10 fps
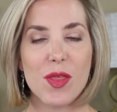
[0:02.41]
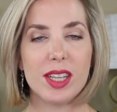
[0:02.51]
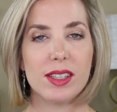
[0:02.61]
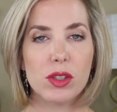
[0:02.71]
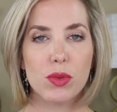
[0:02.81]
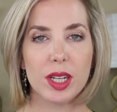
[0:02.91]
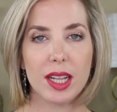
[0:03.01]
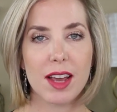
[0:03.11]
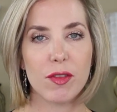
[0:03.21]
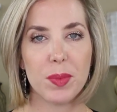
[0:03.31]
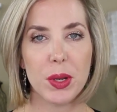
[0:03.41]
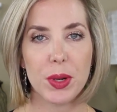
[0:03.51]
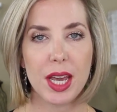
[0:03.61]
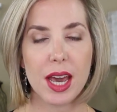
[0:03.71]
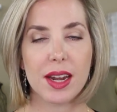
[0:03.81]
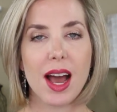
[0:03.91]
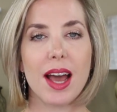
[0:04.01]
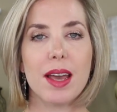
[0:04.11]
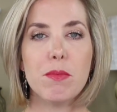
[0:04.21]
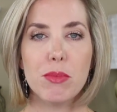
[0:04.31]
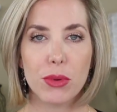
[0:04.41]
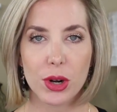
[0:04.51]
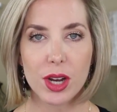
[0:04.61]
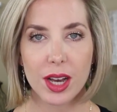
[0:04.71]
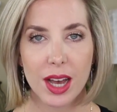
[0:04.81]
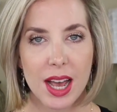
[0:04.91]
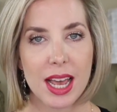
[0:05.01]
This is Real Life Beauty and I am Brooke.